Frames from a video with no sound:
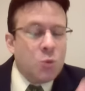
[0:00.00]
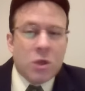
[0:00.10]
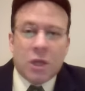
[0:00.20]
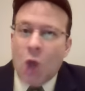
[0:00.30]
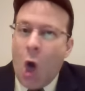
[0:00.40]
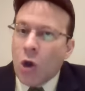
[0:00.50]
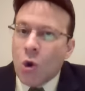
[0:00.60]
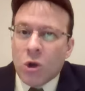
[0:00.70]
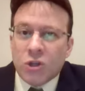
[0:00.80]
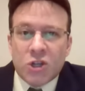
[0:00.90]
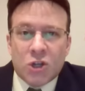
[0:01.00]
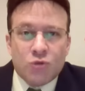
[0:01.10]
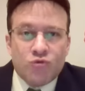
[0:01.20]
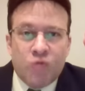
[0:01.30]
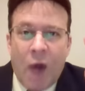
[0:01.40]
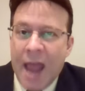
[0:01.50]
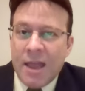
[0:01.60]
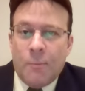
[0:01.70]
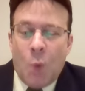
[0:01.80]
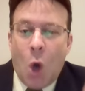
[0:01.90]
where the Longhorns just
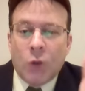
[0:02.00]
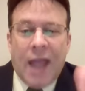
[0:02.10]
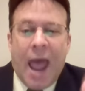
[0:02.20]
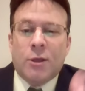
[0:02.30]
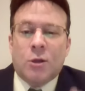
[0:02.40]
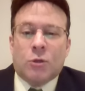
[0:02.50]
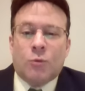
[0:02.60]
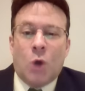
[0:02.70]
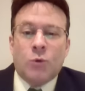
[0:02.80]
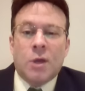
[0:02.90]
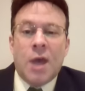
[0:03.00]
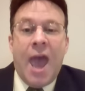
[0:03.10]
ran the ball down their throat.